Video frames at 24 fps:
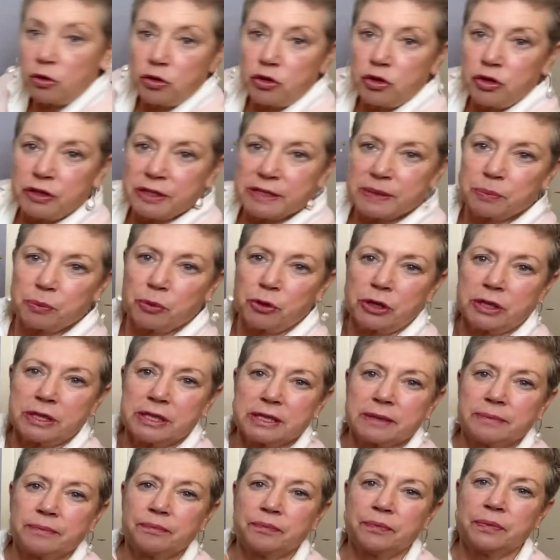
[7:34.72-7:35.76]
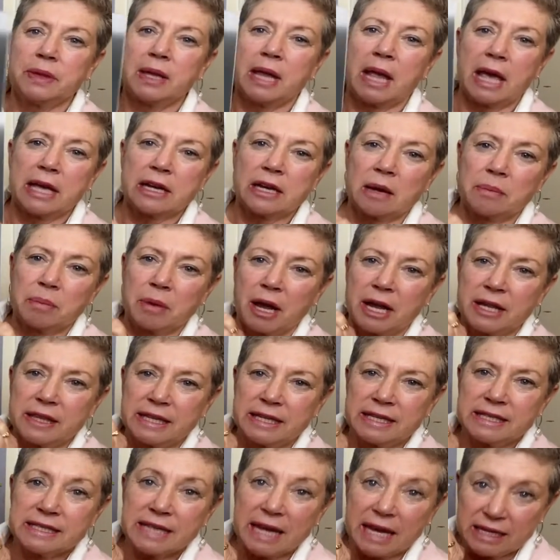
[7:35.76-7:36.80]
newsprint, and I buy
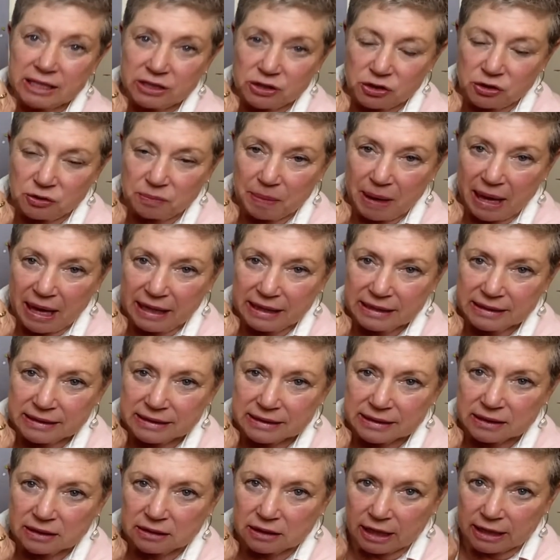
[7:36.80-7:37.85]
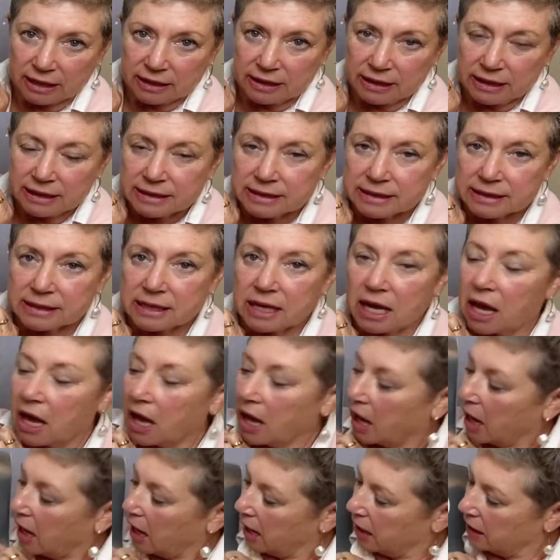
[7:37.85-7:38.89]
these A2 pads like this,
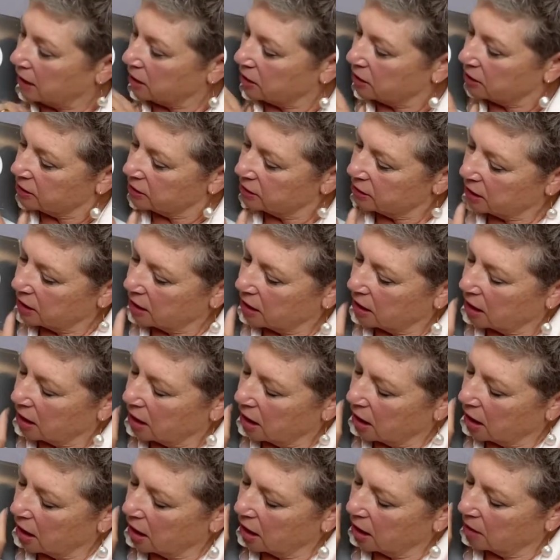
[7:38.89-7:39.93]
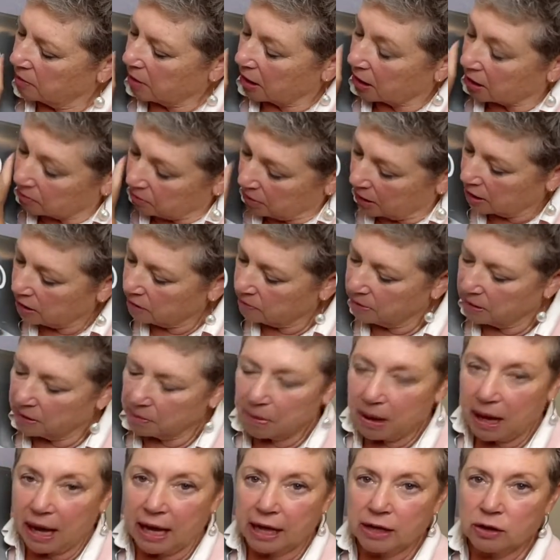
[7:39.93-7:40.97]
and I can buy them in a
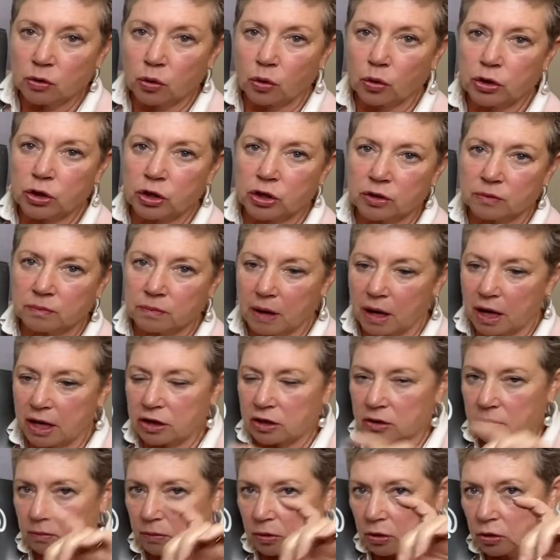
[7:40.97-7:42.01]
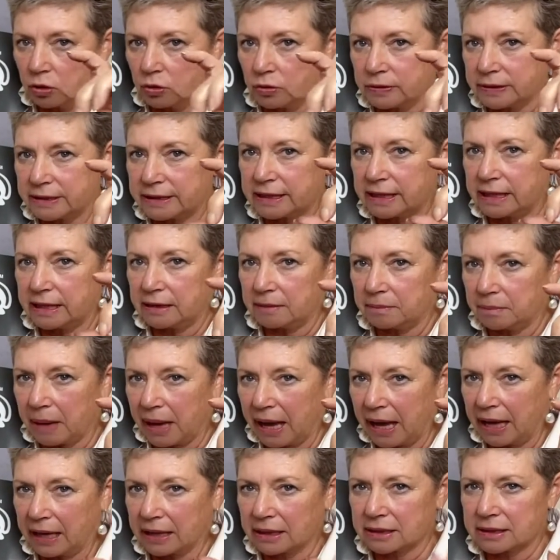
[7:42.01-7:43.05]
pad, or you can buy them loose in
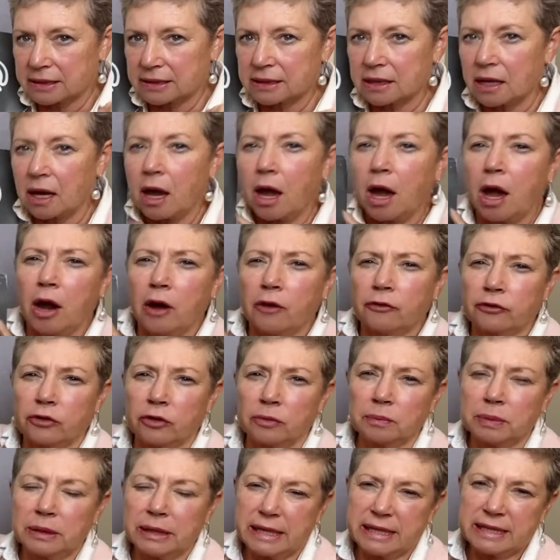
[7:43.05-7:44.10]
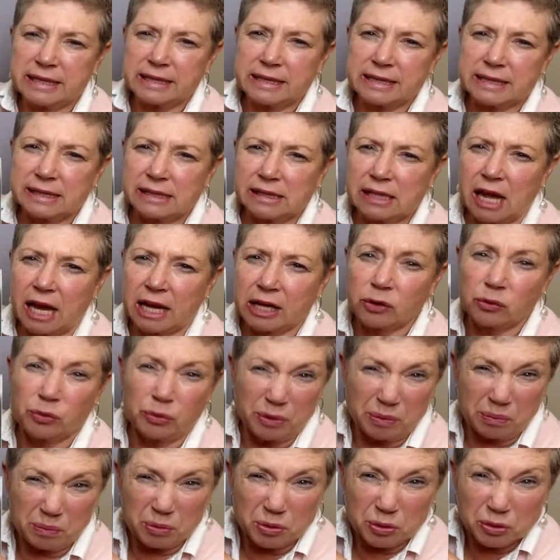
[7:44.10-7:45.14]
packs from places like
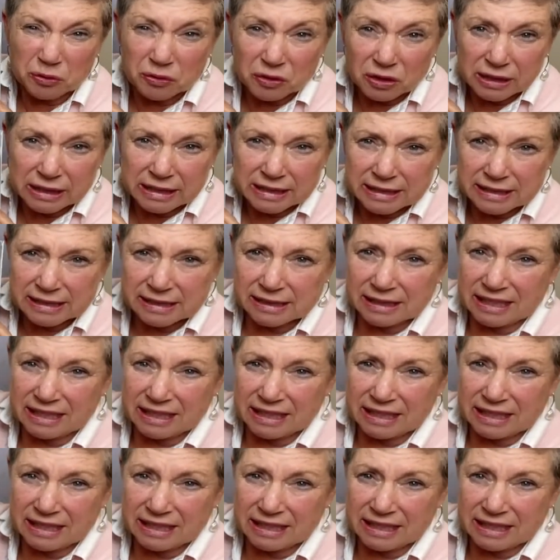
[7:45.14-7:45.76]
Removalists,